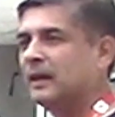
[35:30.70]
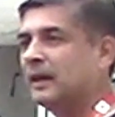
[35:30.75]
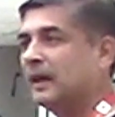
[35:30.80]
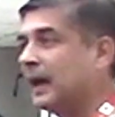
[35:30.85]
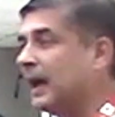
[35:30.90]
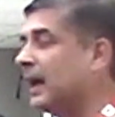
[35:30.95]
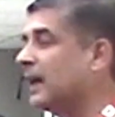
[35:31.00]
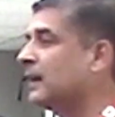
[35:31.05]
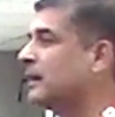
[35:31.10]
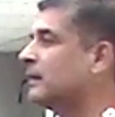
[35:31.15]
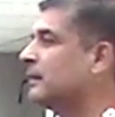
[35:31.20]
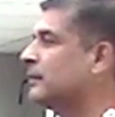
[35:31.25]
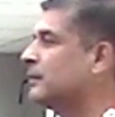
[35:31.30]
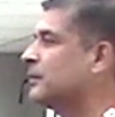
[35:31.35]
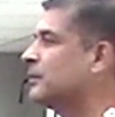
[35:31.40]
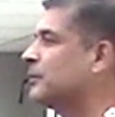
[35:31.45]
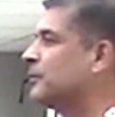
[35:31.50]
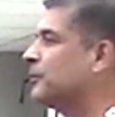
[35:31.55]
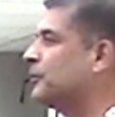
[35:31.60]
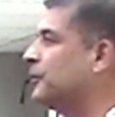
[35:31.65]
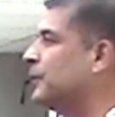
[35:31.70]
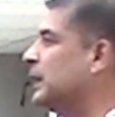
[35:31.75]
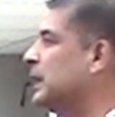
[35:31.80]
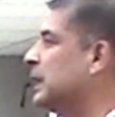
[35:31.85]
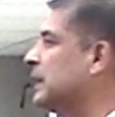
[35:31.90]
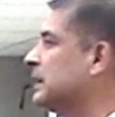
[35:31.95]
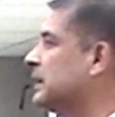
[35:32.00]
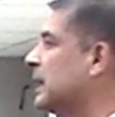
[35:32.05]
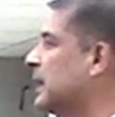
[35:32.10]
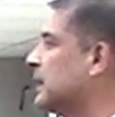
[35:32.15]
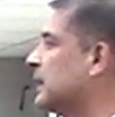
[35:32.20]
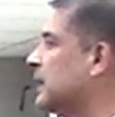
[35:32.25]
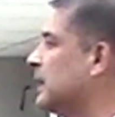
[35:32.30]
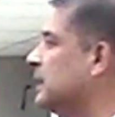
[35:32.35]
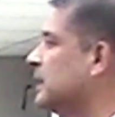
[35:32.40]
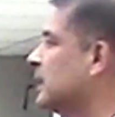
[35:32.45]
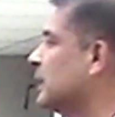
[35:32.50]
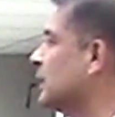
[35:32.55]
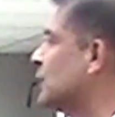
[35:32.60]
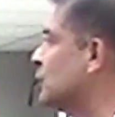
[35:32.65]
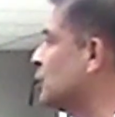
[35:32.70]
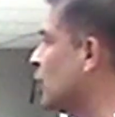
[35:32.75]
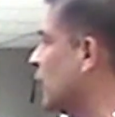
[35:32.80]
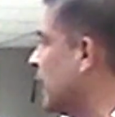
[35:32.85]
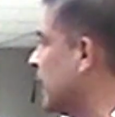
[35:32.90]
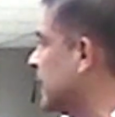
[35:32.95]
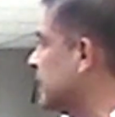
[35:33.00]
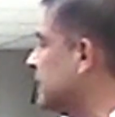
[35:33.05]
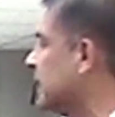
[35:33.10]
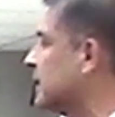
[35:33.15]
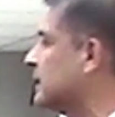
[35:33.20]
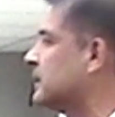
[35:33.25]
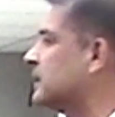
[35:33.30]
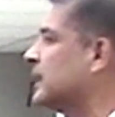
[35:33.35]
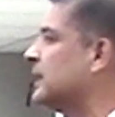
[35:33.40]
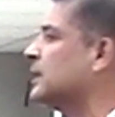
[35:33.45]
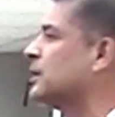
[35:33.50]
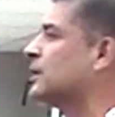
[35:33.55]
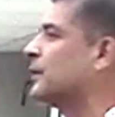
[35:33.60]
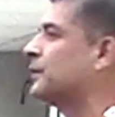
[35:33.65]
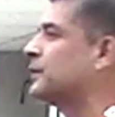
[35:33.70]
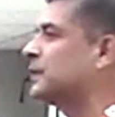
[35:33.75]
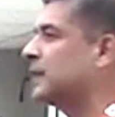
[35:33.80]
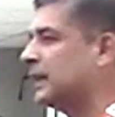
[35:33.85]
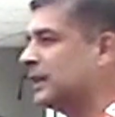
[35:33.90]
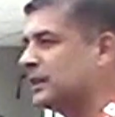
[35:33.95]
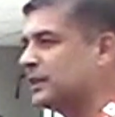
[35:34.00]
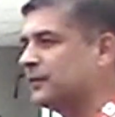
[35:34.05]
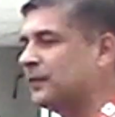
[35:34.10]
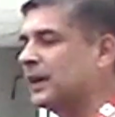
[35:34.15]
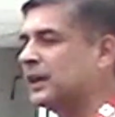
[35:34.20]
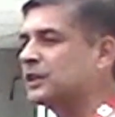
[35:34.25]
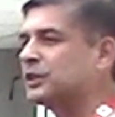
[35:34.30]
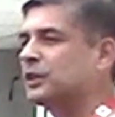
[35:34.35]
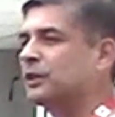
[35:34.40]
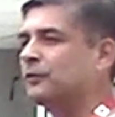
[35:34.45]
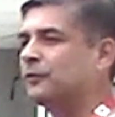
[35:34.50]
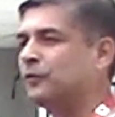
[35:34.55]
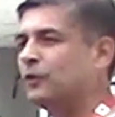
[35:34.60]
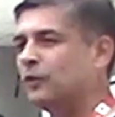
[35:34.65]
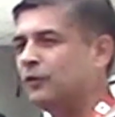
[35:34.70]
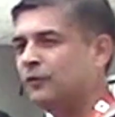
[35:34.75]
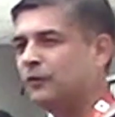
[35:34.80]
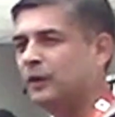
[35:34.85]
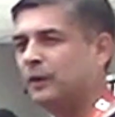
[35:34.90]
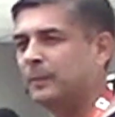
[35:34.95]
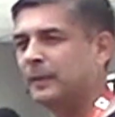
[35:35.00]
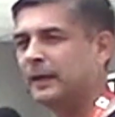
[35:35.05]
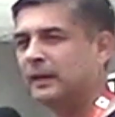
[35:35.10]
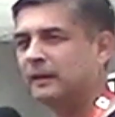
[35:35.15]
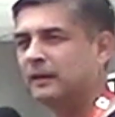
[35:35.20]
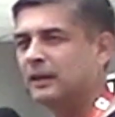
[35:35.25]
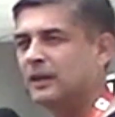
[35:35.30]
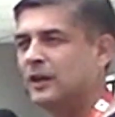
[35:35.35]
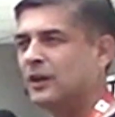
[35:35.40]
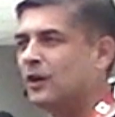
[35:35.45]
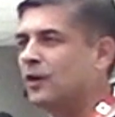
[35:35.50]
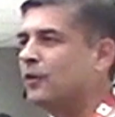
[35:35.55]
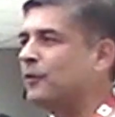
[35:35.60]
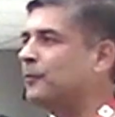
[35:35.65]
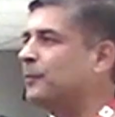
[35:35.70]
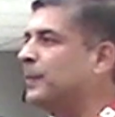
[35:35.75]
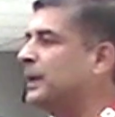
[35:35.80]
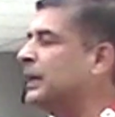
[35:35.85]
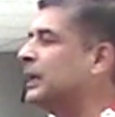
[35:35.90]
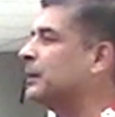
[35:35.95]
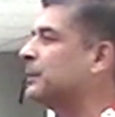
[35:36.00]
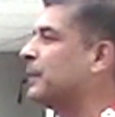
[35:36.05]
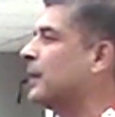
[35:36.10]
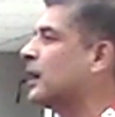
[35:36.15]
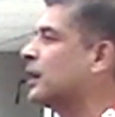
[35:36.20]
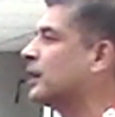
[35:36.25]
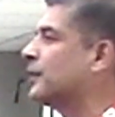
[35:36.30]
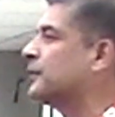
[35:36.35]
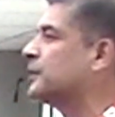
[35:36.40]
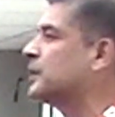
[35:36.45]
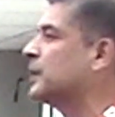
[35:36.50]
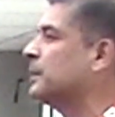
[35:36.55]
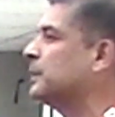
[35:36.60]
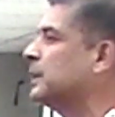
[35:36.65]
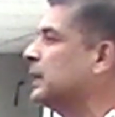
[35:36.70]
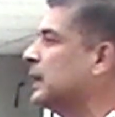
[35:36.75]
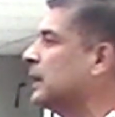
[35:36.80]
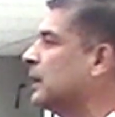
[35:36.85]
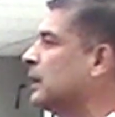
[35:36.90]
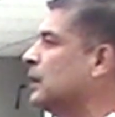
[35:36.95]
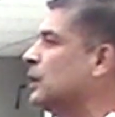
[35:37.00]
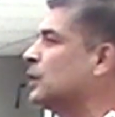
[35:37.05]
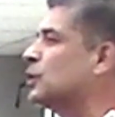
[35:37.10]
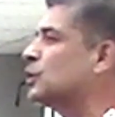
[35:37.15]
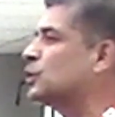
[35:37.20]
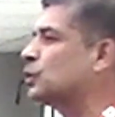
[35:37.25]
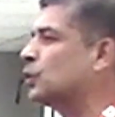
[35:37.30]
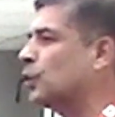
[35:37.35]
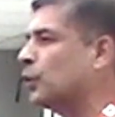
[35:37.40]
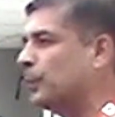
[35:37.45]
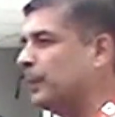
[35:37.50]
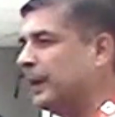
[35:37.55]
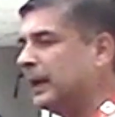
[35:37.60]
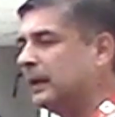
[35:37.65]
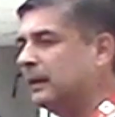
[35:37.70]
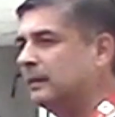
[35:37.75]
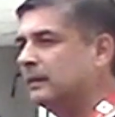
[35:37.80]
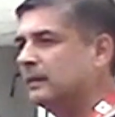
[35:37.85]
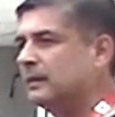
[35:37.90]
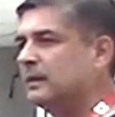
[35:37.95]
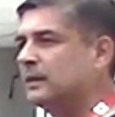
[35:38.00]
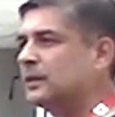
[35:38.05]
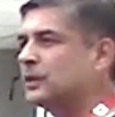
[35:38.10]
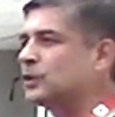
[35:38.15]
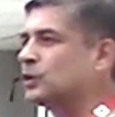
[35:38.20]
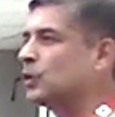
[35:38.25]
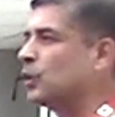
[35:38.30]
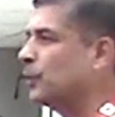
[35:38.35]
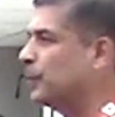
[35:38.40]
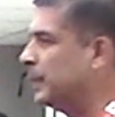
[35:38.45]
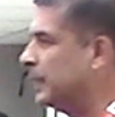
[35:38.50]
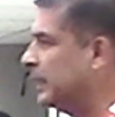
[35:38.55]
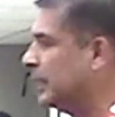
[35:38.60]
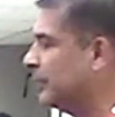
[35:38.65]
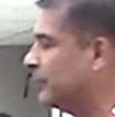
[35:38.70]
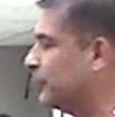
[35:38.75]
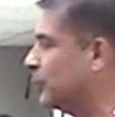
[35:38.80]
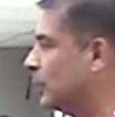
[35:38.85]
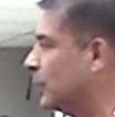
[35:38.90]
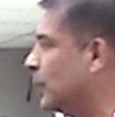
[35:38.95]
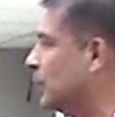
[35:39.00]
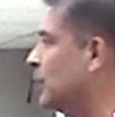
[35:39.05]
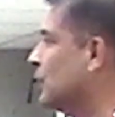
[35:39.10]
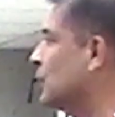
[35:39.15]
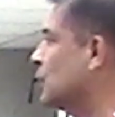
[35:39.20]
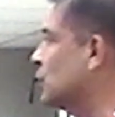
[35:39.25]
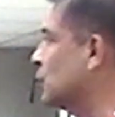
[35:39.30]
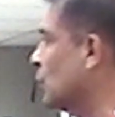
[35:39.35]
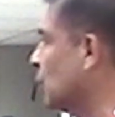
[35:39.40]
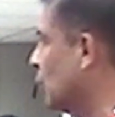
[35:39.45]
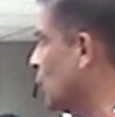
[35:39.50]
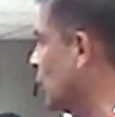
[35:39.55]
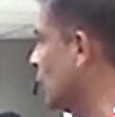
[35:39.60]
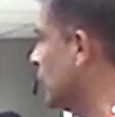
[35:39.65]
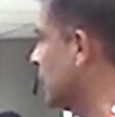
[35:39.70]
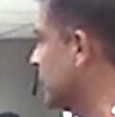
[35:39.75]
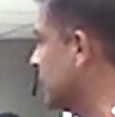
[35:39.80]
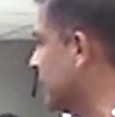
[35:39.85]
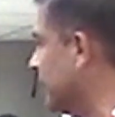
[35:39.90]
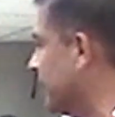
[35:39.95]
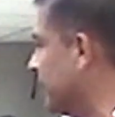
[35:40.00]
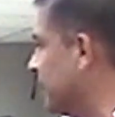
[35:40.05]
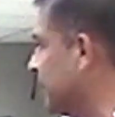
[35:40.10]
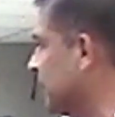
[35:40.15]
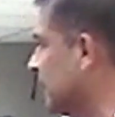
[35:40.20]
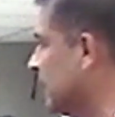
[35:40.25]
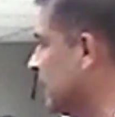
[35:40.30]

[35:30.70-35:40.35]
and feeling that inner joy, that sense of satisfaction, fulfillment of being part of something so big, so meaningful, so wholesome.